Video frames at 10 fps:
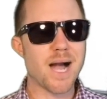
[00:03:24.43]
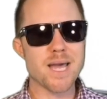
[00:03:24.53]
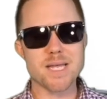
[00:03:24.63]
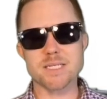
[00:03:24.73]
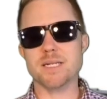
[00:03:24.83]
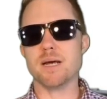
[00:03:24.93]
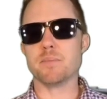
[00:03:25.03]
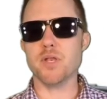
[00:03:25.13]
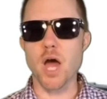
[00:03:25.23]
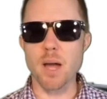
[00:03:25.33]
I ended
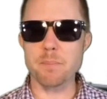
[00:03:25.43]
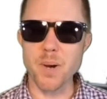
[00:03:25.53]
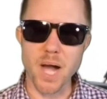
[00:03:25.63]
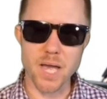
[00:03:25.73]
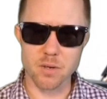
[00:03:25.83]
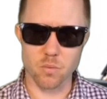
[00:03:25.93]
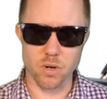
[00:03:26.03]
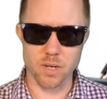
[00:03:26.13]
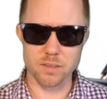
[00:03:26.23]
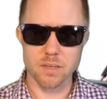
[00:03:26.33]
up not buying
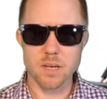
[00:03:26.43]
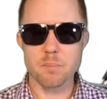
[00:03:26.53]
one,